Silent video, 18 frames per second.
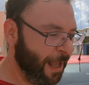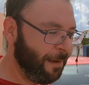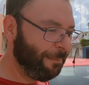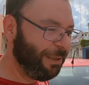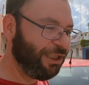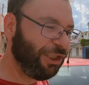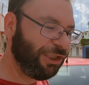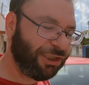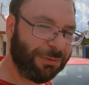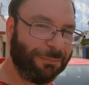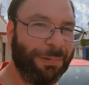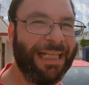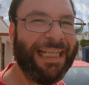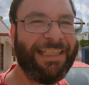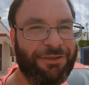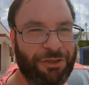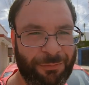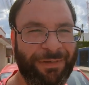But just
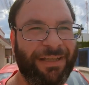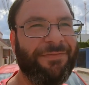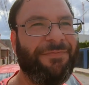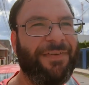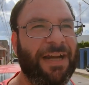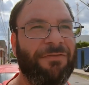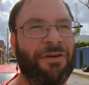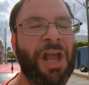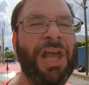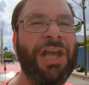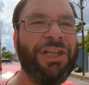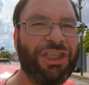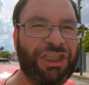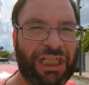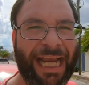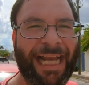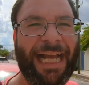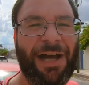please do me a favor.
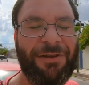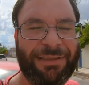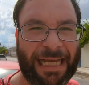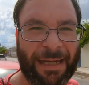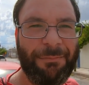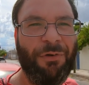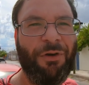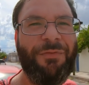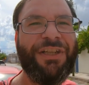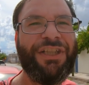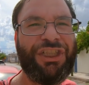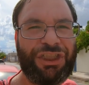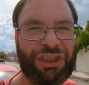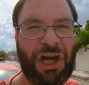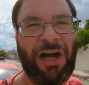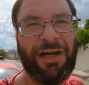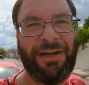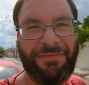Check out that movie,
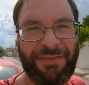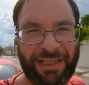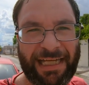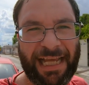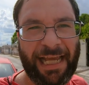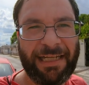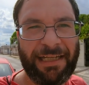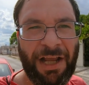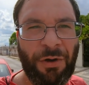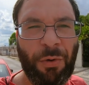Shaun of the Dead.